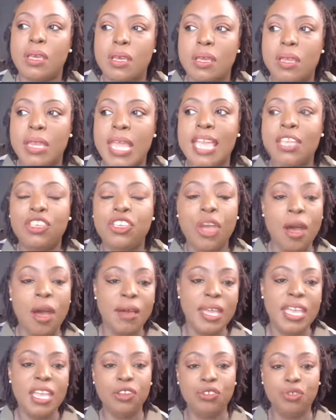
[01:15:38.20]
like, y'all
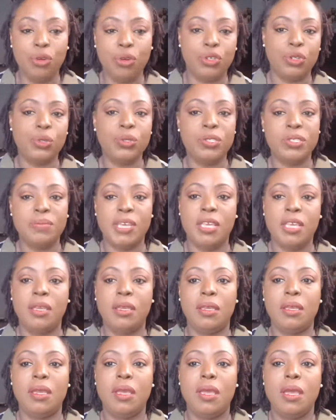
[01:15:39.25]
introduced
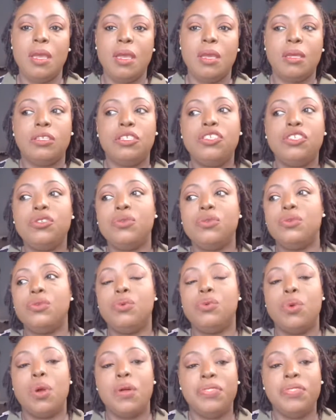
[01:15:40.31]
me
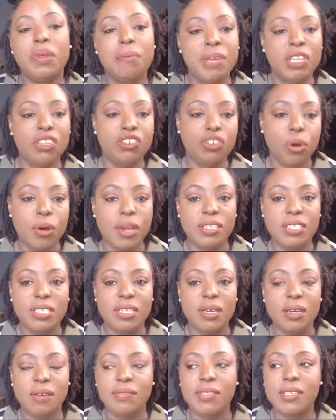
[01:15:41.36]
to the majority
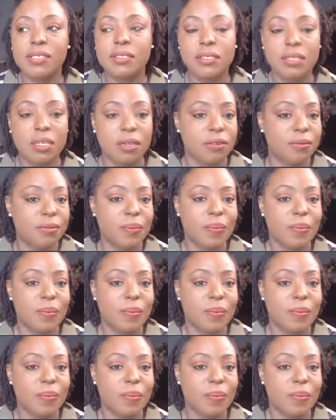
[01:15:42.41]
of this stuff.